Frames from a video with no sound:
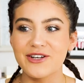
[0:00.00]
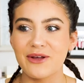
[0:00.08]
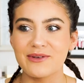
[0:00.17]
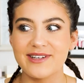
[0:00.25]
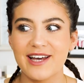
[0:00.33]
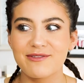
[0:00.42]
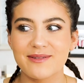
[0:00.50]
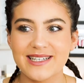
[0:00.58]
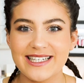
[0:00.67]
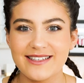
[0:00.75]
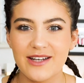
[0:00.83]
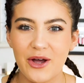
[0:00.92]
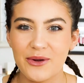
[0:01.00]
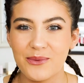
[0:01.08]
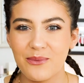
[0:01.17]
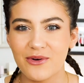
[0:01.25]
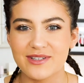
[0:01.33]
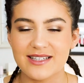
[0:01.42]
You know, you never really know
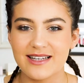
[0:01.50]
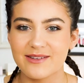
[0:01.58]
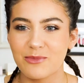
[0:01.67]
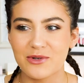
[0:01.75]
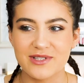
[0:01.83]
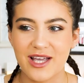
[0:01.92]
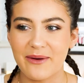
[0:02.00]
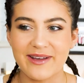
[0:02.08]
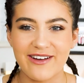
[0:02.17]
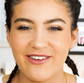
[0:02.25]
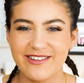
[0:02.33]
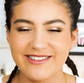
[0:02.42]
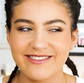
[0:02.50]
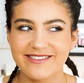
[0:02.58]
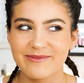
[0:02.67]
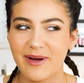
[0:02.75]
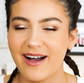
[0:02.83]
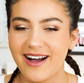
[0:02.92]
what's going on
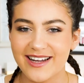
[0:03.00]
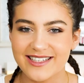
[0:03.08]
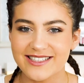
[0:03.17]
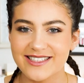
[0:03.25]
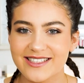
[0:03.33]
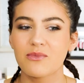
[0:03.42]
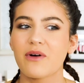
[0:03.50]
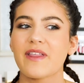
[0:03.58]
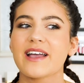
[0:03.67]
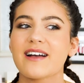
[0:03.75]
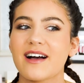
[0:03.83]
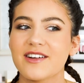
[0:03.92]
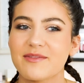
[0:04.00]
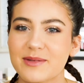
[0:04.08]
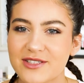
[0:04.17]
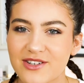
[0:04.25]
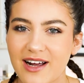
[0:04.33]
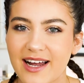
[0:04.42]
behind what they kind of
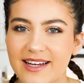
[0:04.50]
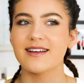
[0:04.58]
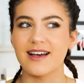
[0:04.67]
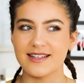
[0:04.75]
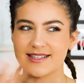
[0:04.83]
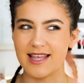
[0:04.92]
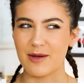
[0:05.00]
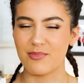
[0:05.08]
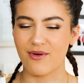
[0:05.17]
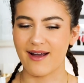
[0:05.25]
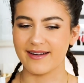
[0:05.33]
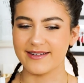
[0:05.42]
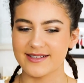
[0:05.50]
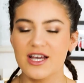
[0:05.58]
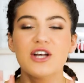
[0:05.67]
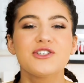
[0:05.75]
portray as their brand.